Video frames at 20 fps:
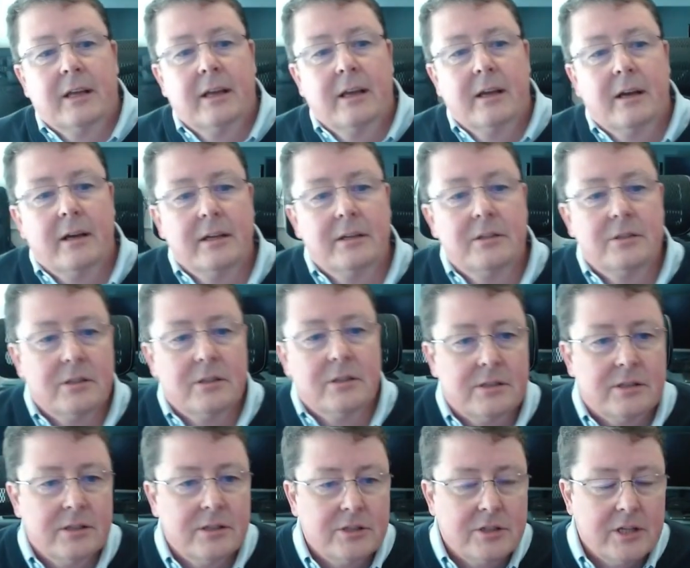AI to
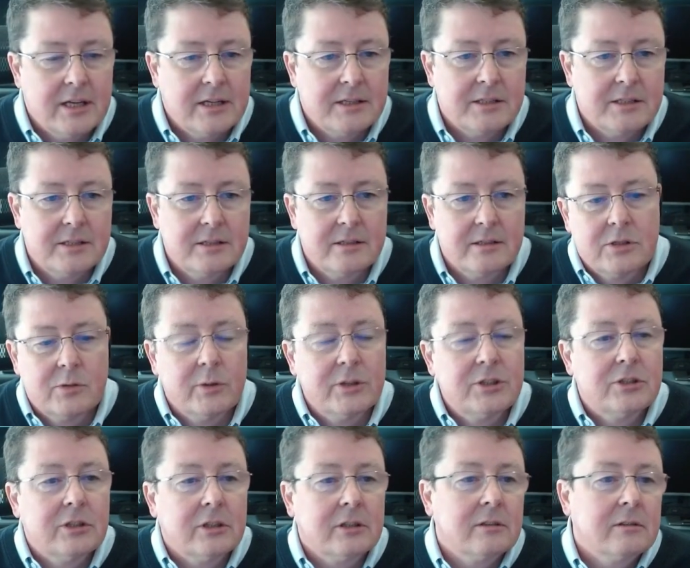suggest
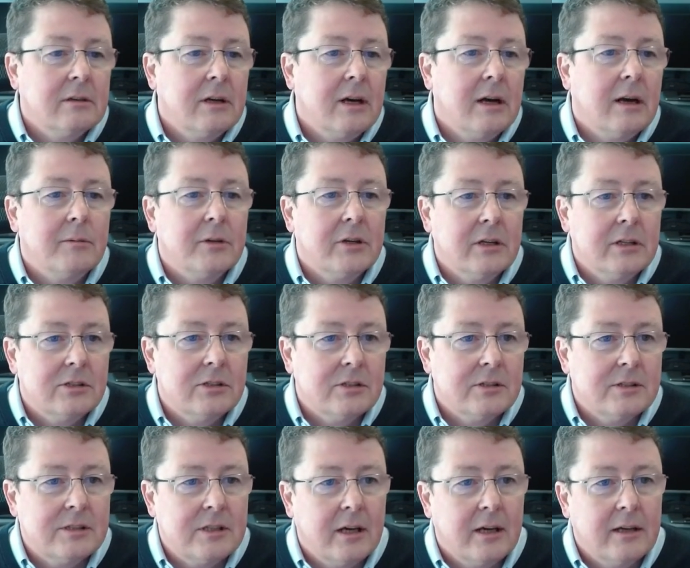switching
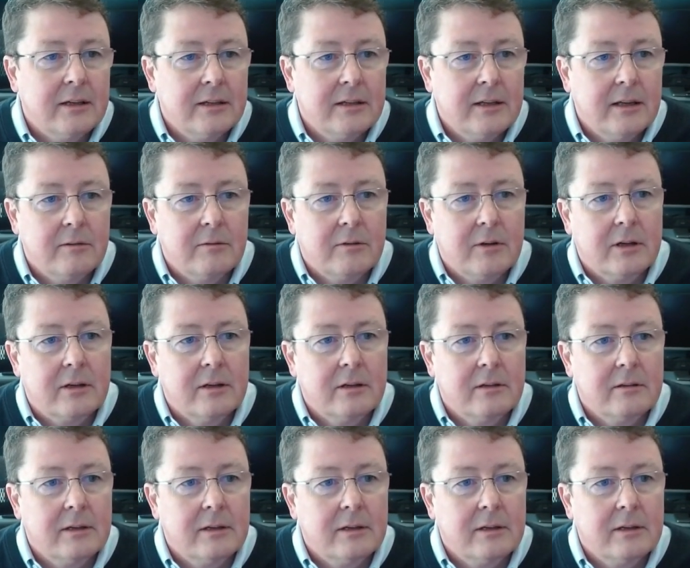operations on a network,